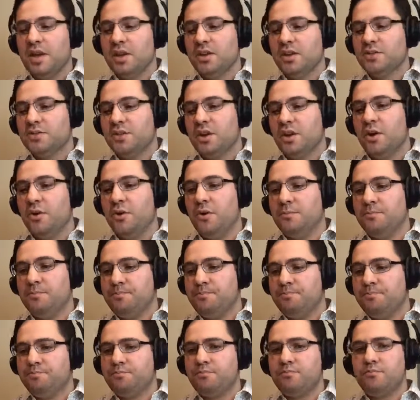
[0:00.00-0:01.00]
So
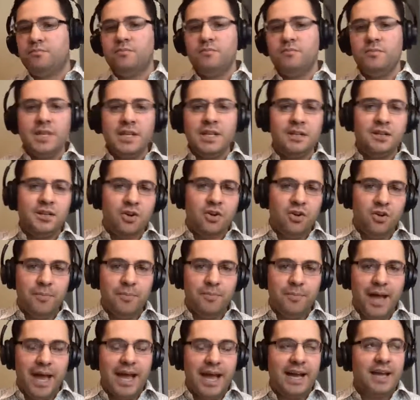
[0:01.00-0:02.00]

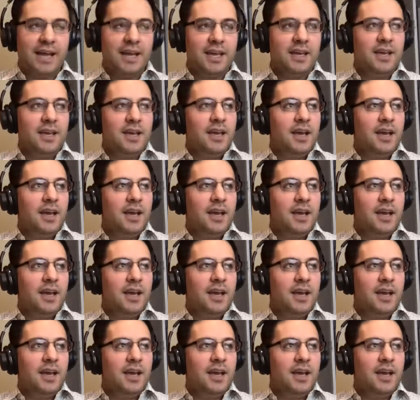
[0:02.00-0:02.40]
going back,